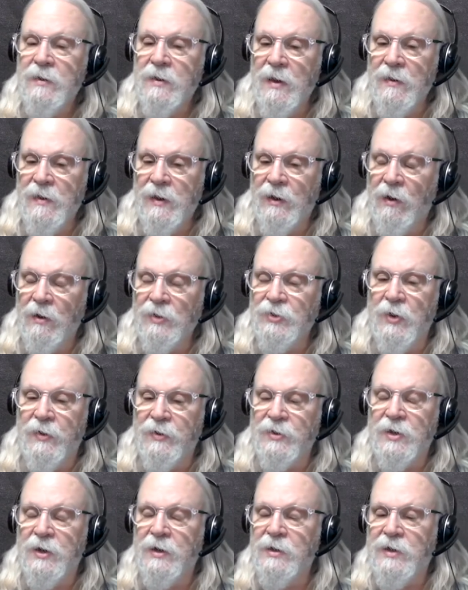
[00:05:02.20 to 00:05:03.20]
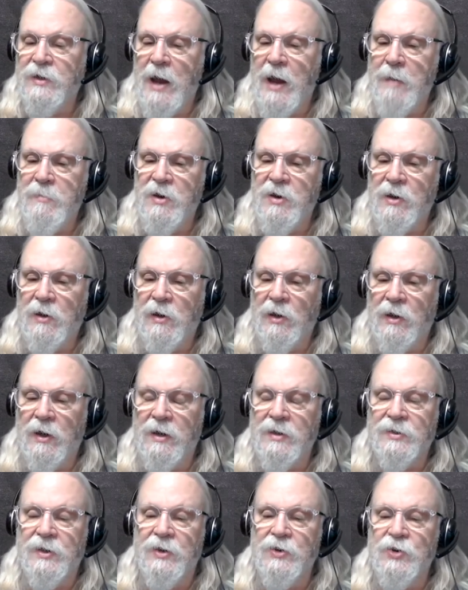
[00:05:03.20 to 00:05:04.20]
And then also there's another tab you can click on.
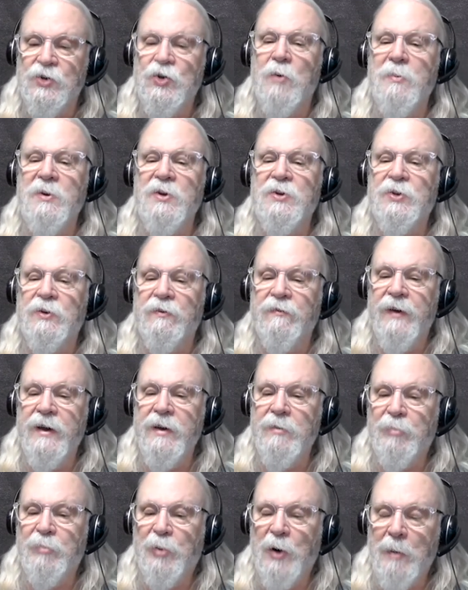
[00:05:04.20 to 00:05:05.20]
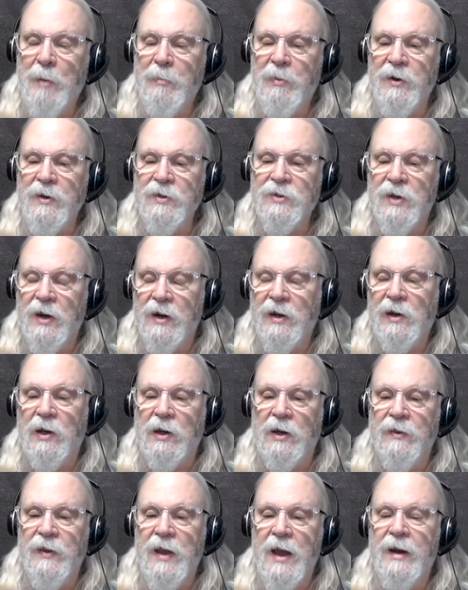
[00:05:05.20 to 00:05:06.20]
It says show me surveyed properties. I
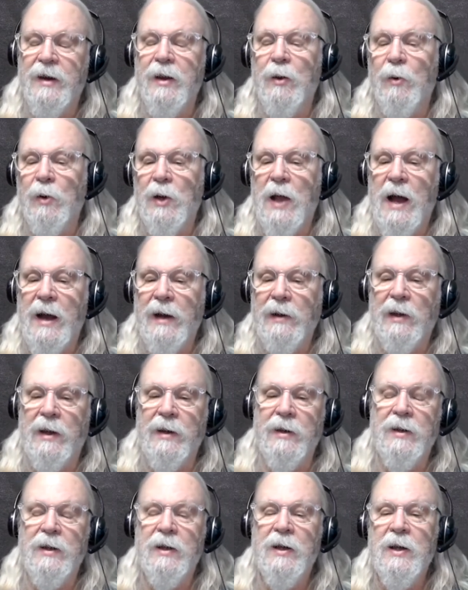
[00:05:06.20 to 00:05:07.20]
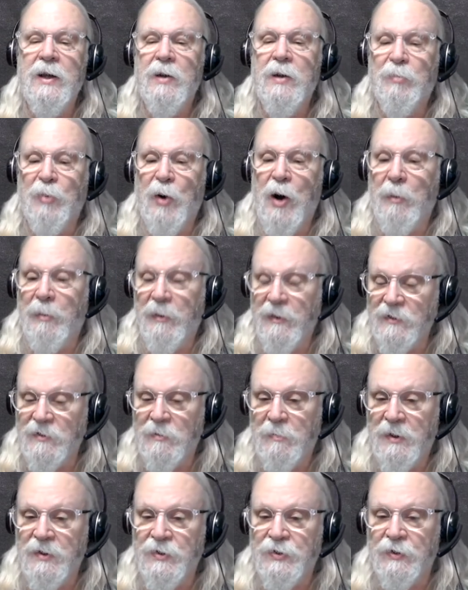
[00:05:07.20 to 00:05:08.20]
click on that and it'll highlight properties that
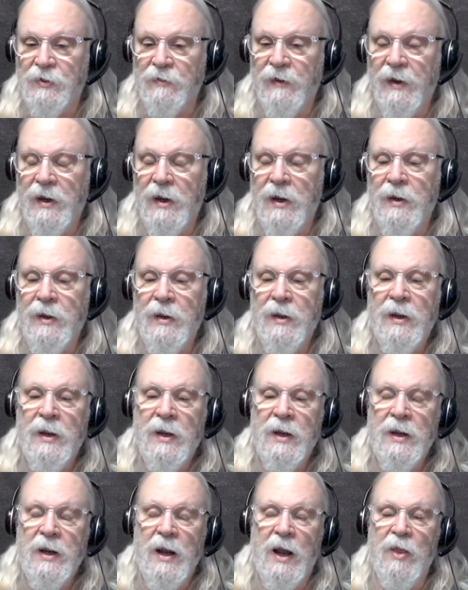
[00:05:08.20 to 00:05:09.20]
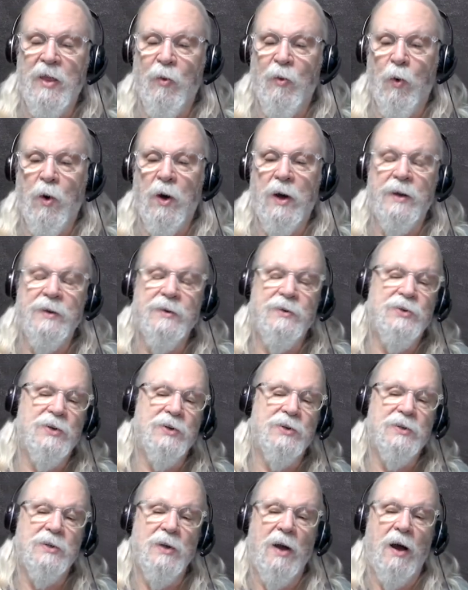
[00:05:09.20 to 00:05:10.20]
have been surveyed. And the one
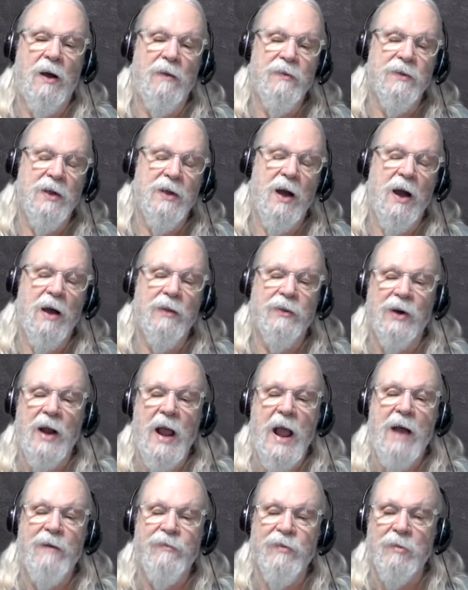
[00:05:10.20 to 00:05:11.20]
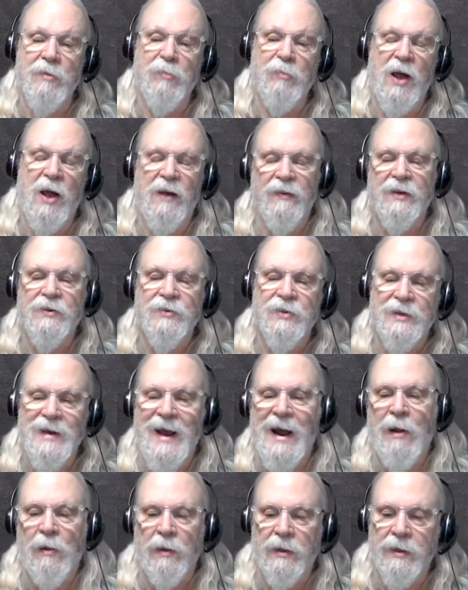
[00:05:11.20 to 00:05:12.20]
just on the other half of the block, there's an
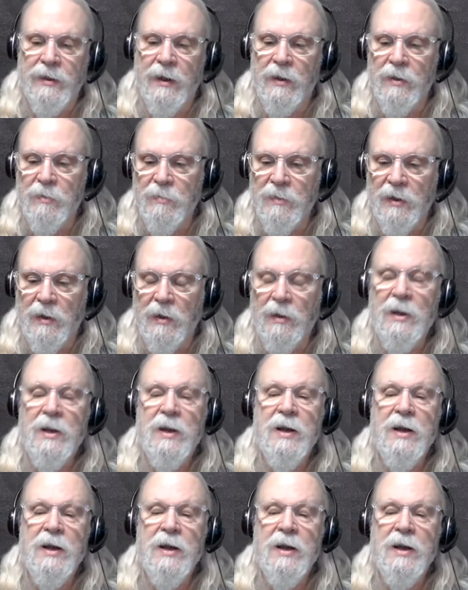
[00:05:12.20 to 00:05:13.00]
alley down the middle,